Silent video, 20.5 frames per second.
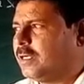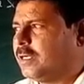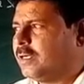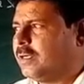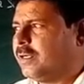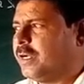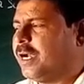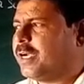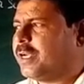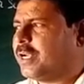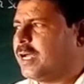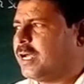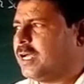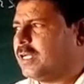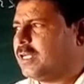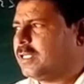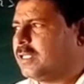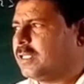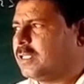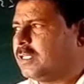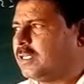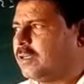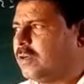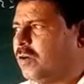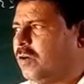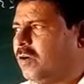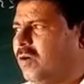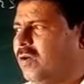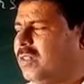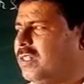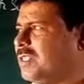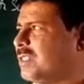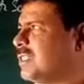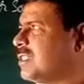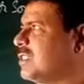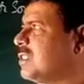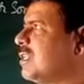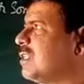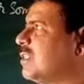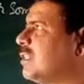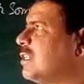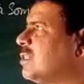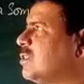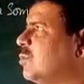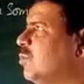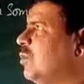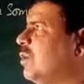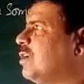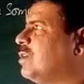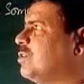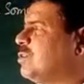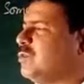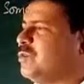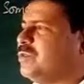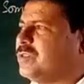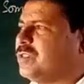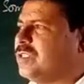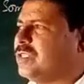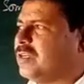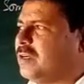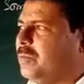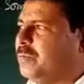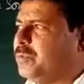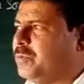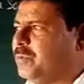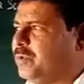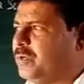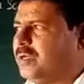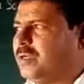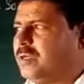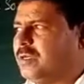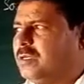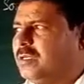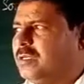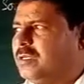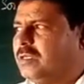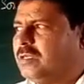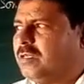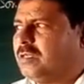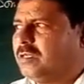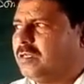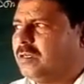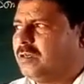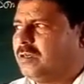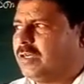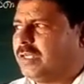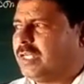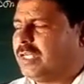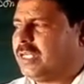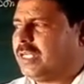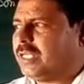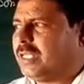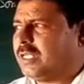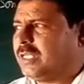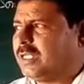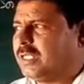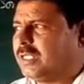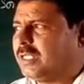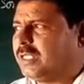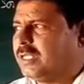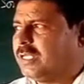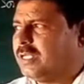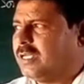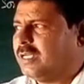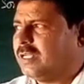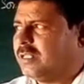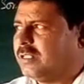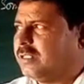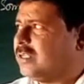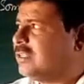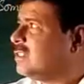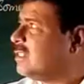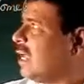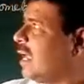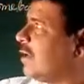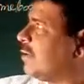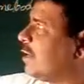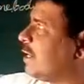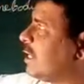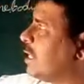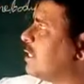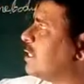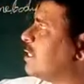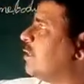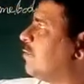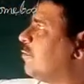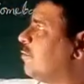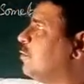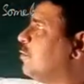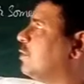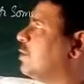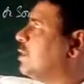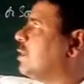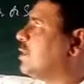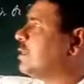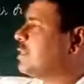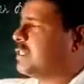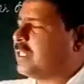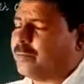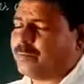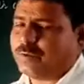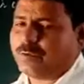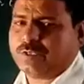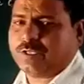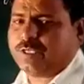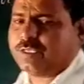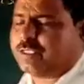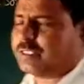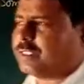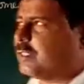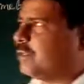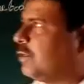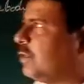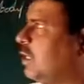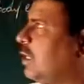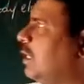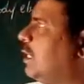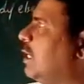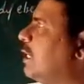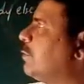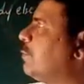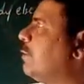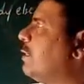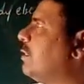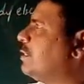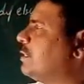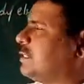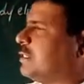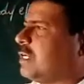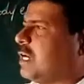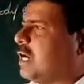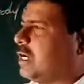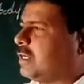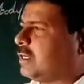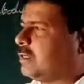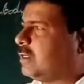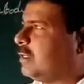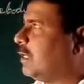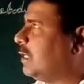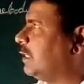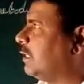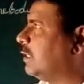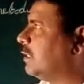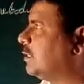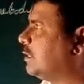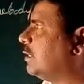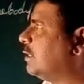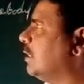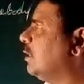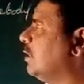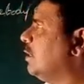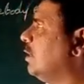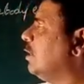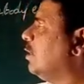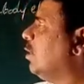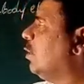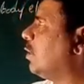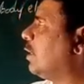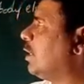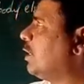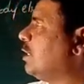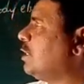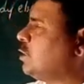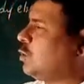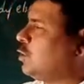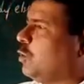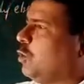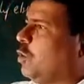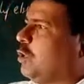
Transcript: data. All these are the things words used in the computer. Okay. This I have written a few things about this. Okay, let me start with this. Okay, this